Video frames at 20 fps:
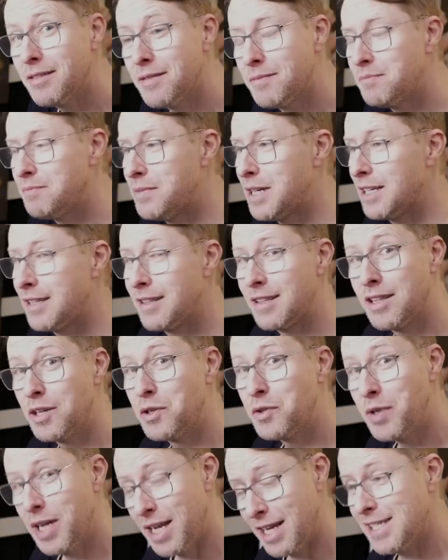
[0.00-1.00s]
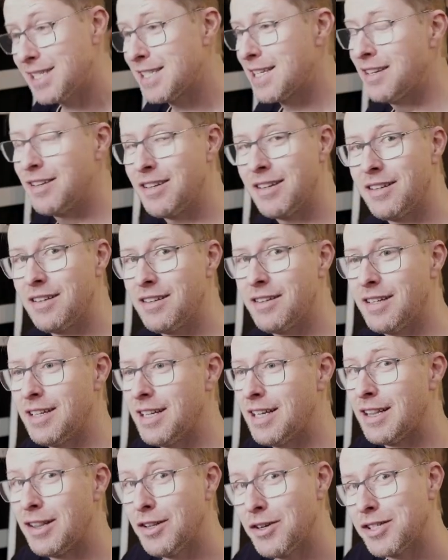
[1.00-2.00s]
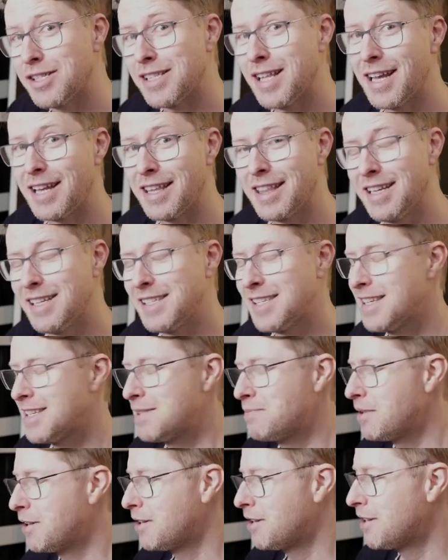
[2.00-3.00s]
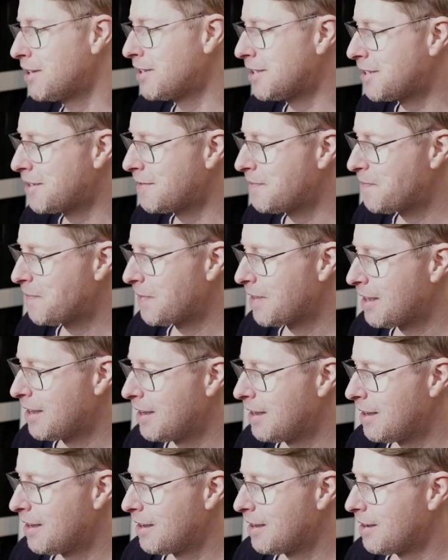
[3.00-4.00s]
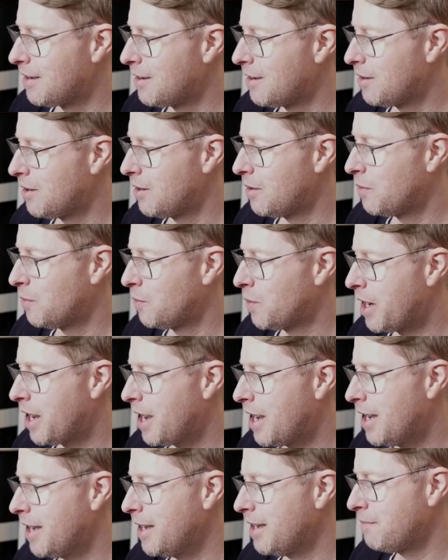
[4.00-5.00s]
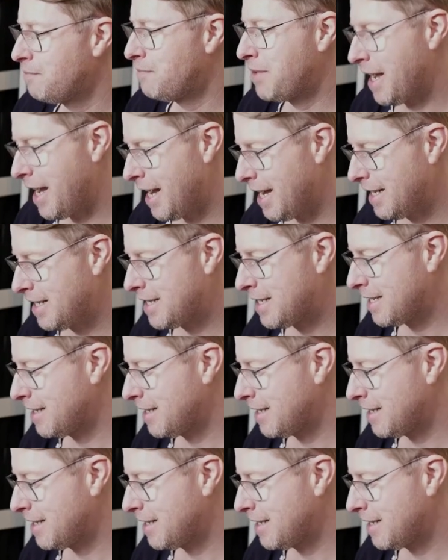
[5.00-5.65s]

but the reason it looks like this is because when I paint